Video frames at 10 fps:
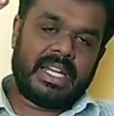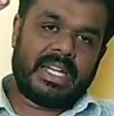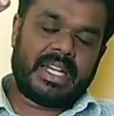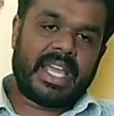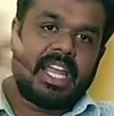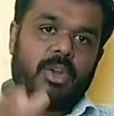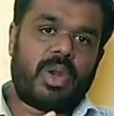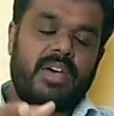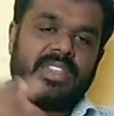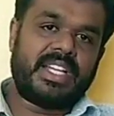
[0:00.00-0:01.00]
take in one
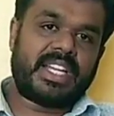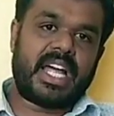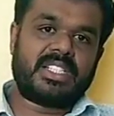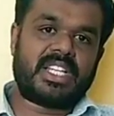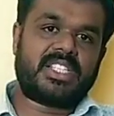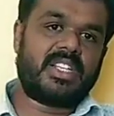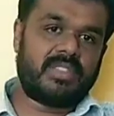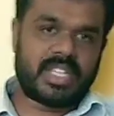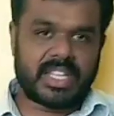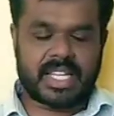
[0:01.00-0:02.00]
of the transaction with
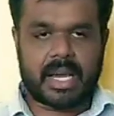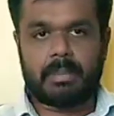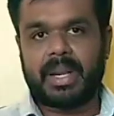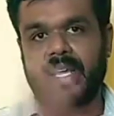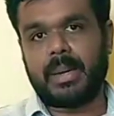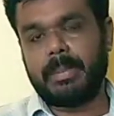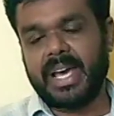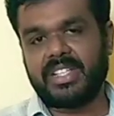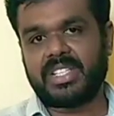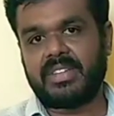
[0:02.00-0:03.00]
the
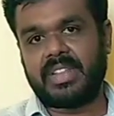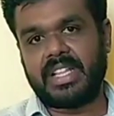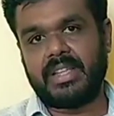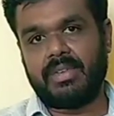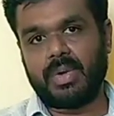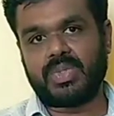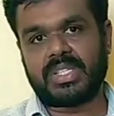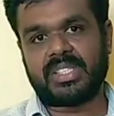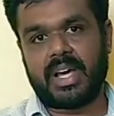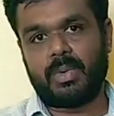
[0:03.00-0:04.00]
comparison with the vouchers
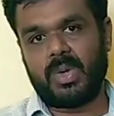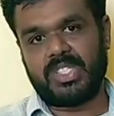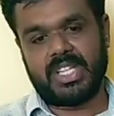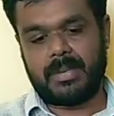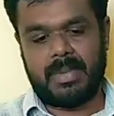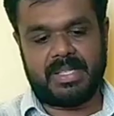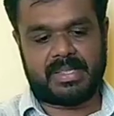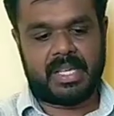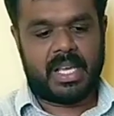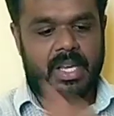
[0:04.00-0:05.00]
or original bills.
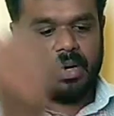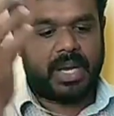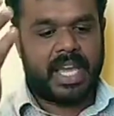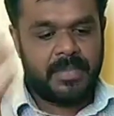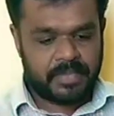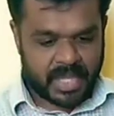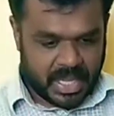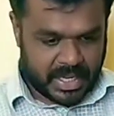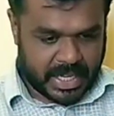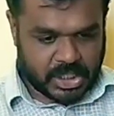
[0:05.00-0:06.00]
Okay,
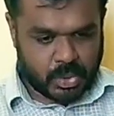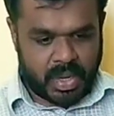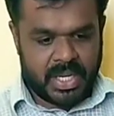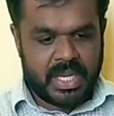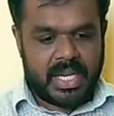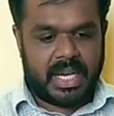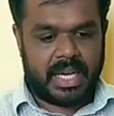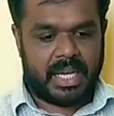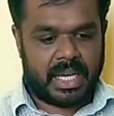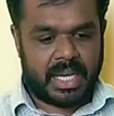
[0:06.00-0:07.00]
next one,
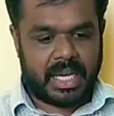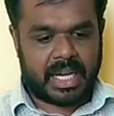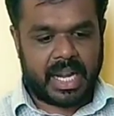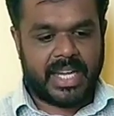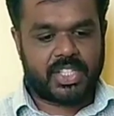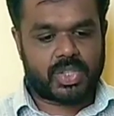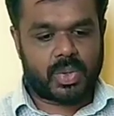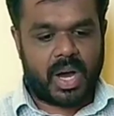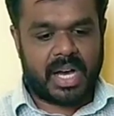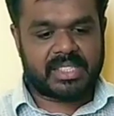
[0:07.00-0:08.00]
rights to
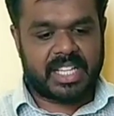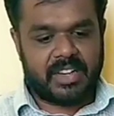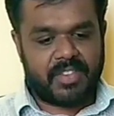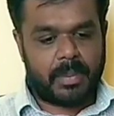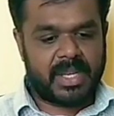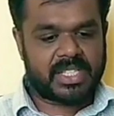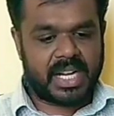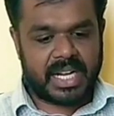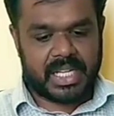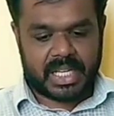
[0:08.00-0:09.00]
ask information
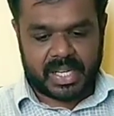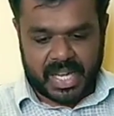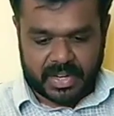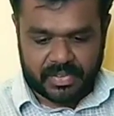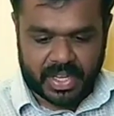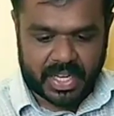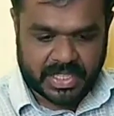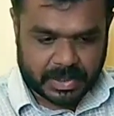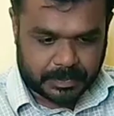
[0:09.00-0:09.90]
and clarification.